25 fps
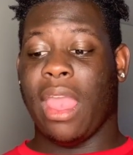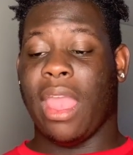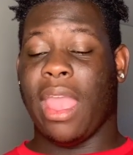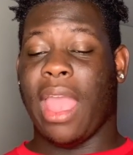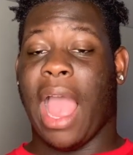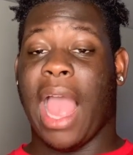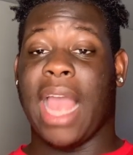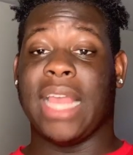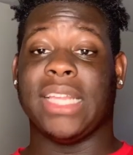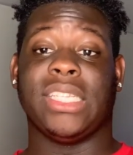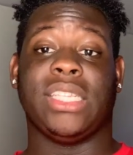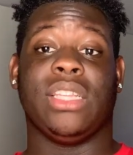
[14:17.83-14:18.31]

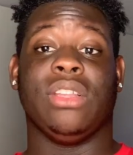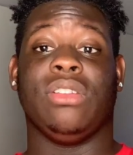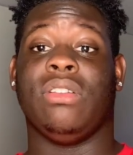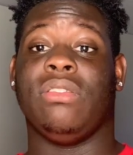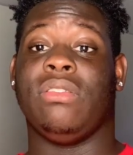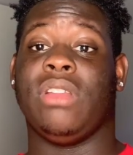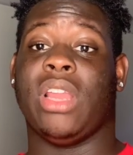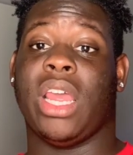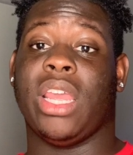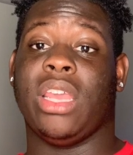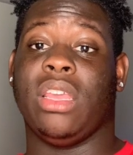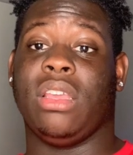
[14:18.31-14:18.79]
I still
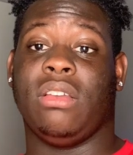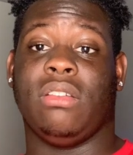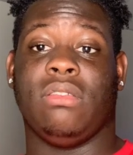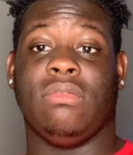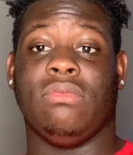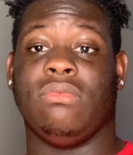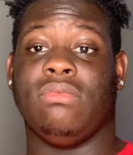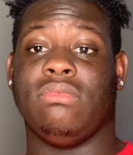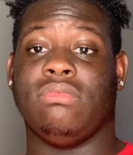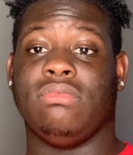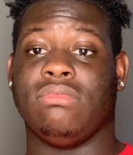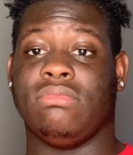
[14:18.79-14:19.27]
don't like
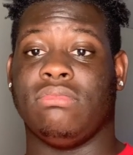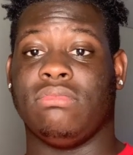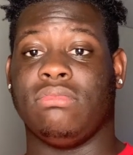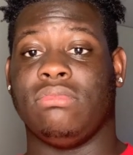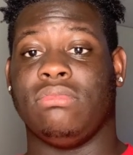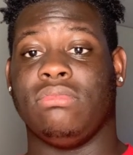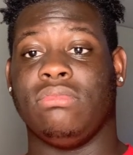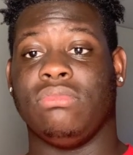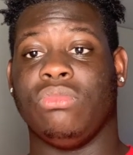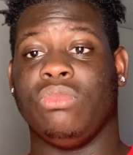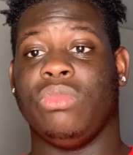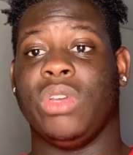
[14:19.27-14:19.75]

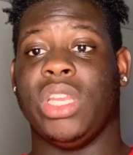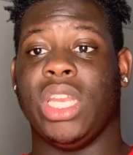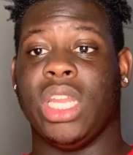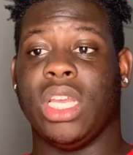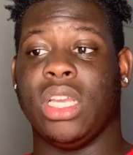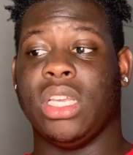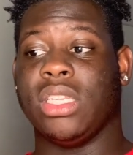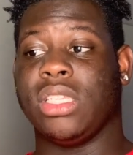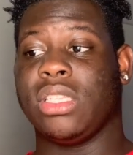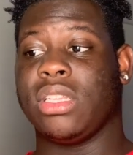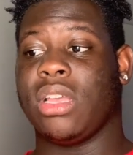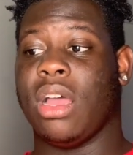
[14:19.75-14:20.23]
when
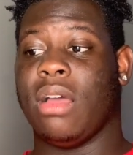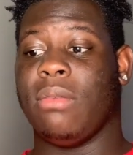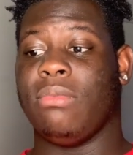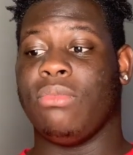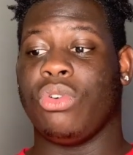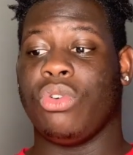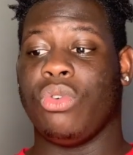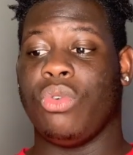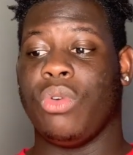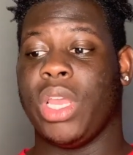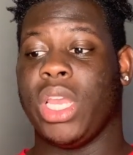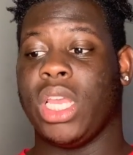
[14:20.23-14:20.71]
niggas come
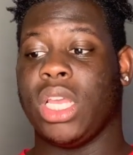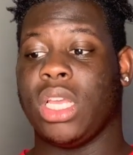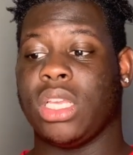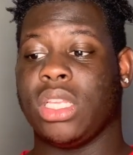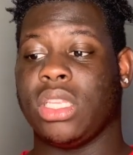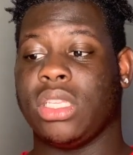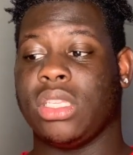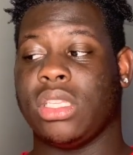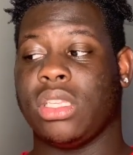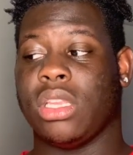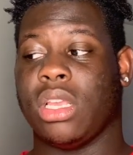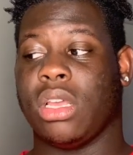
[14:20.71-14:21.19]
quick,
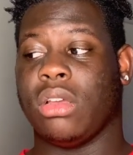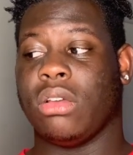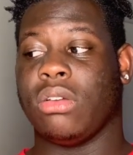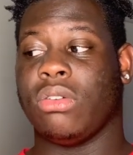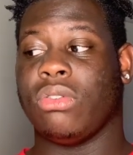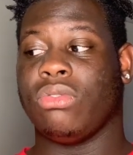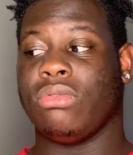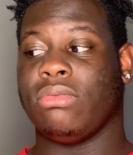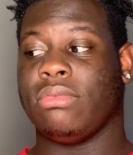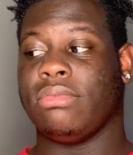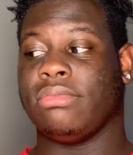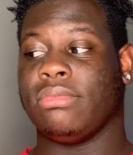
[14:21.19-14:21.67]
so
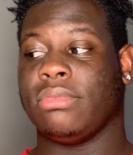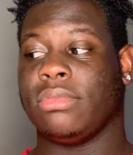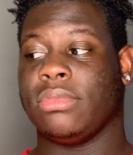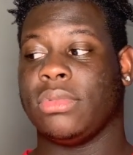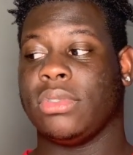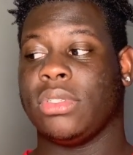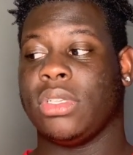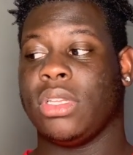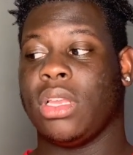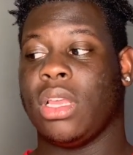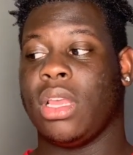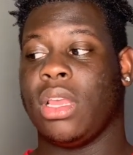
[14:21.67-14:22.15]

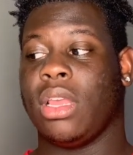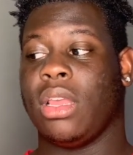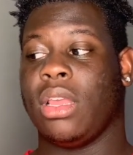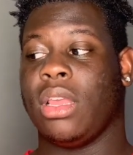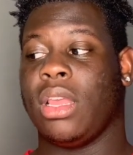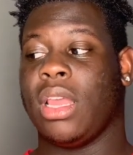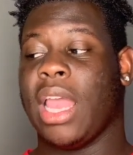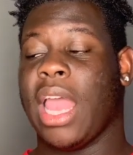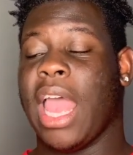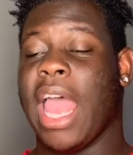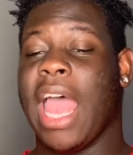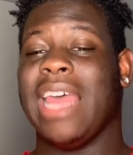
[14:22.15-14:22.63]

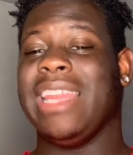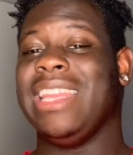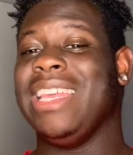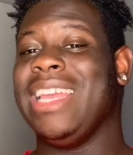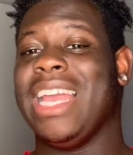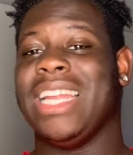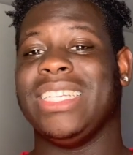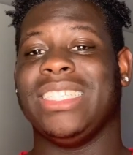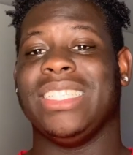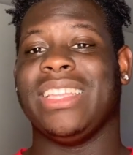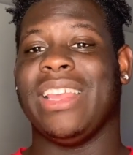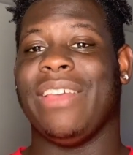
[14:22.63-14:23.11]
I think
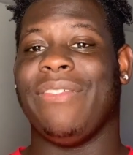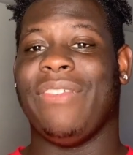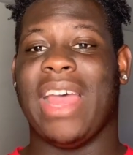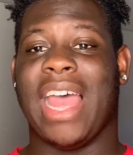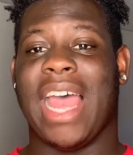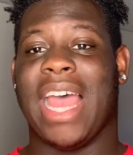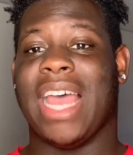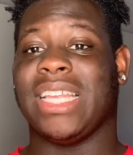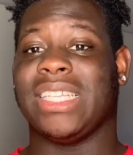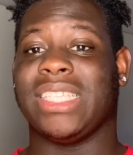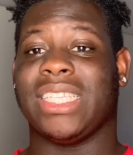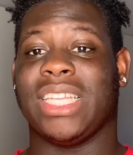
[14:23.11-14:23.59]
I just have a
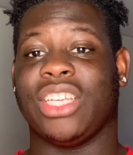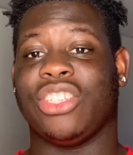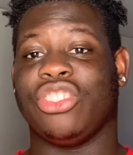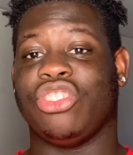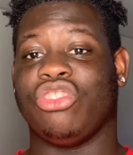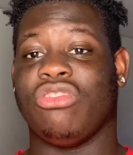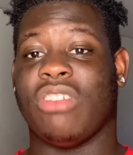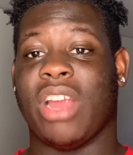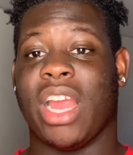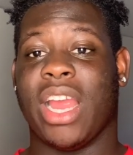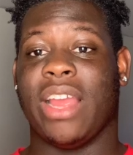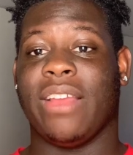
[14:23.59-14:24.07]
half sex
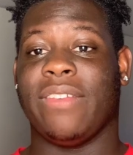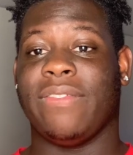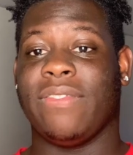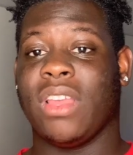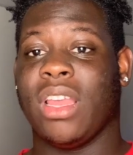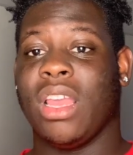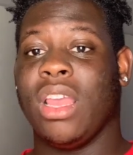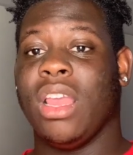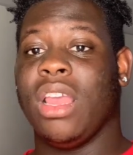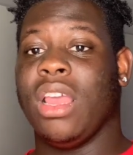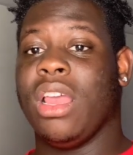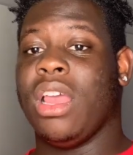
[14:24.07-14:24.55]
drive.
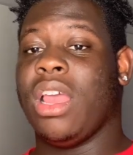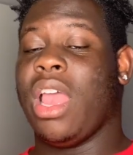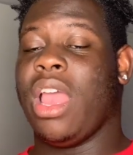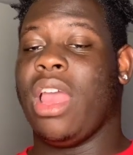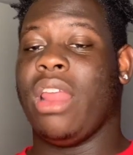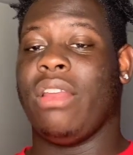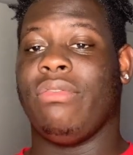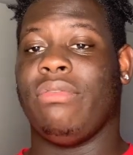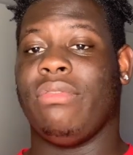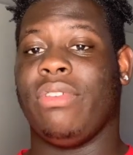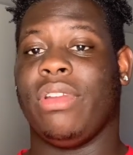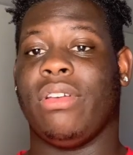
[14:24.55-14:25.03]
I
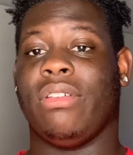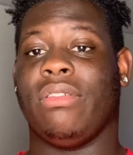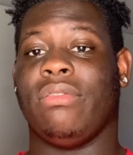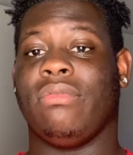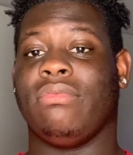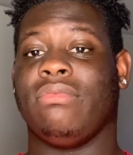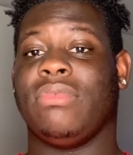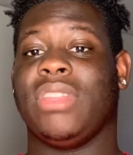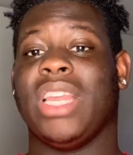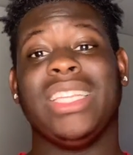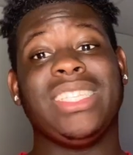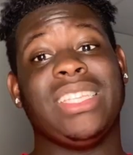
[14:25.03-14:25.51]
don't know.
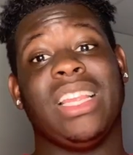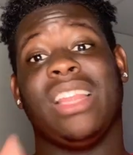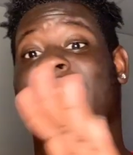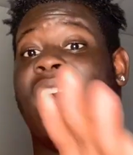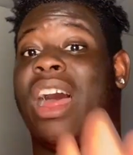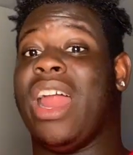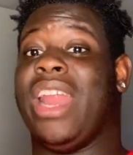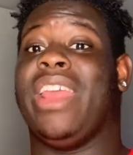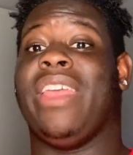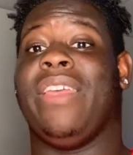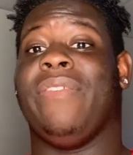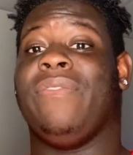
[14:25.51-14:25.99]
That's a
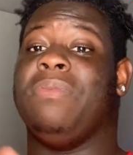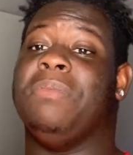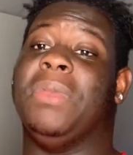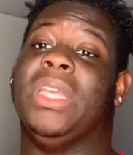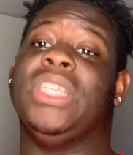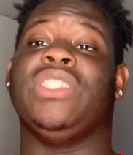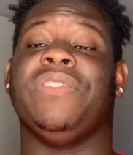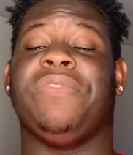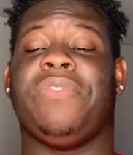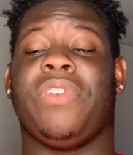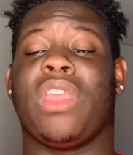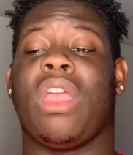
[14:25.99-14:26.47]
lot of
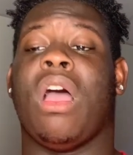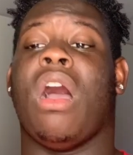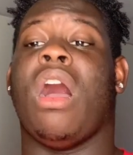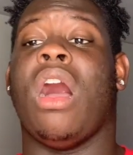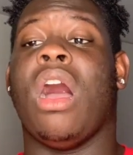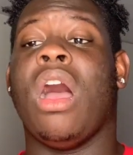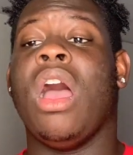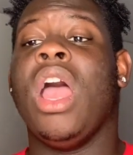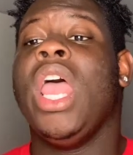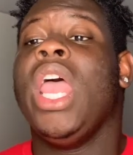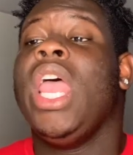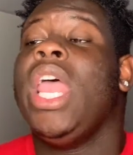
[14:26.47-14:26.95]
information for
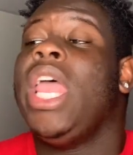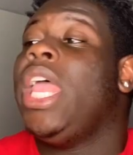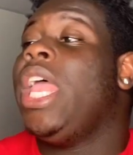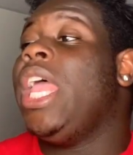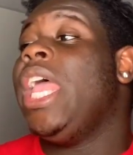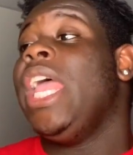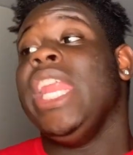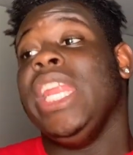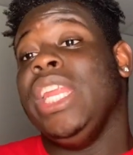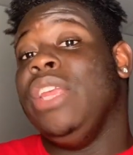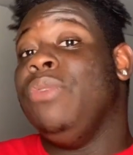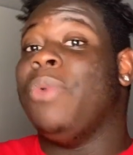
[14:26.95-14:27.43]
y'all.
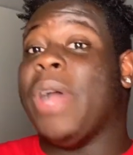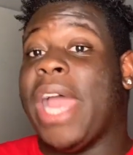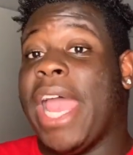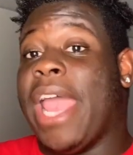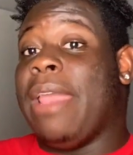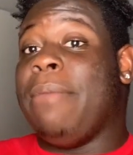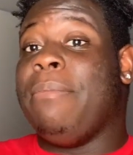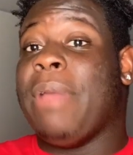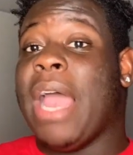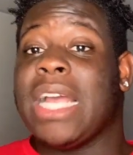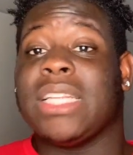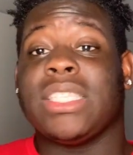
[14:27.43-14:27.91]

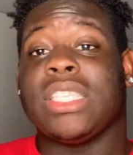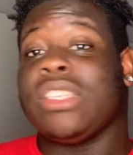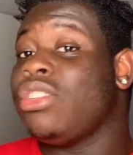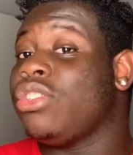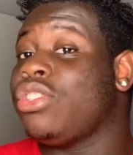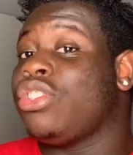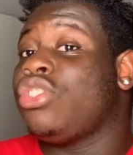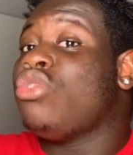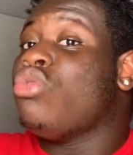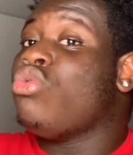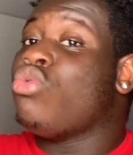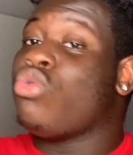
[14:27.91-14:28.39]
Anyway, back to the
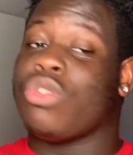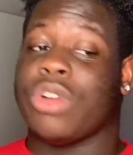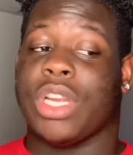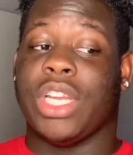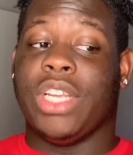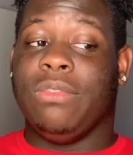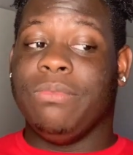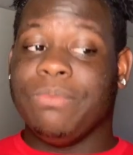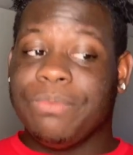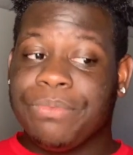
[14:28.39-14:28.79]
story.